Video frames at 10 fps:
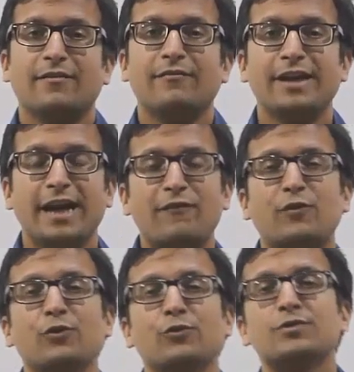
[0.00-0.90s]
we have
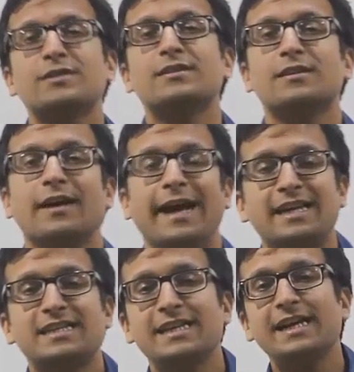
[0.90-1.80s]
to use
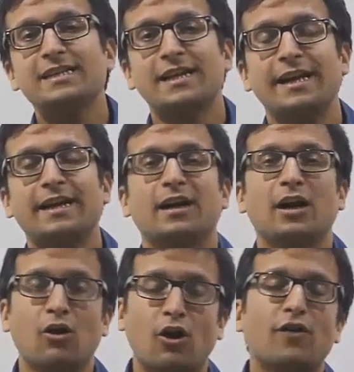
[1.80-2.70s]
exchange rate a
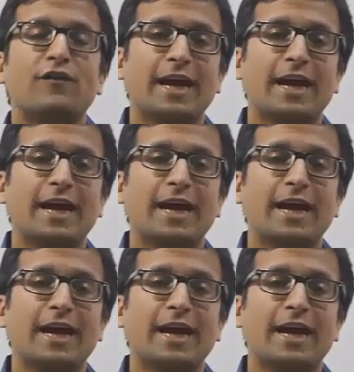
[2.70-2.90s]
lot of